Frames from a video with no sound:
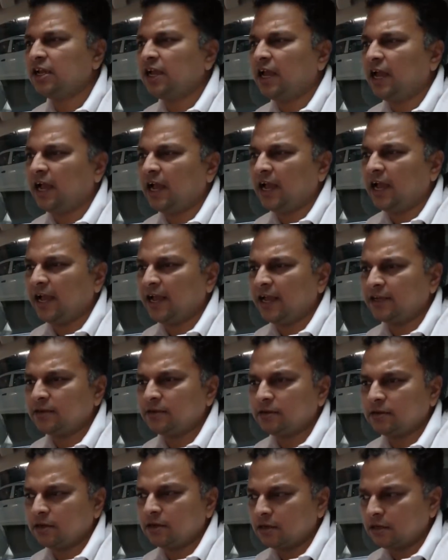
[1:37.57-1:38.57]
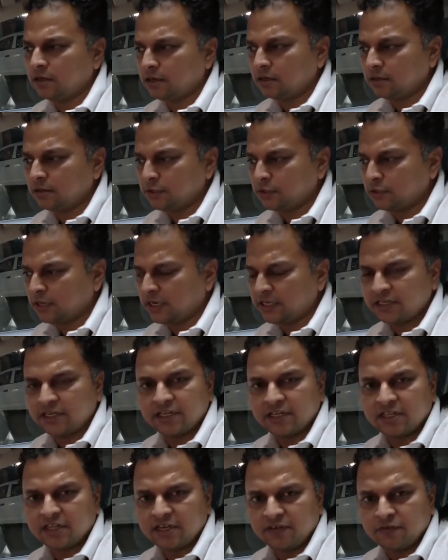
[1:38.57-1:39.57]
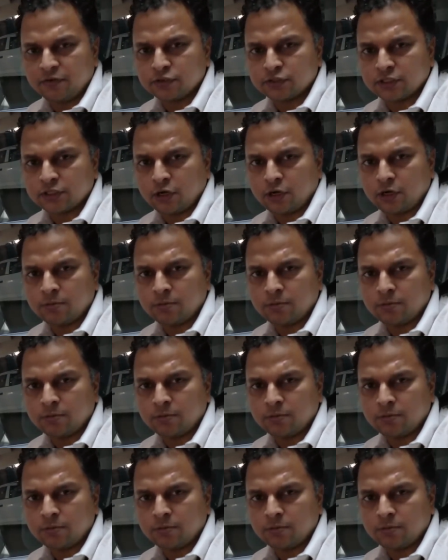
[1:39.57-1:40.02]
And I did the reviews and all,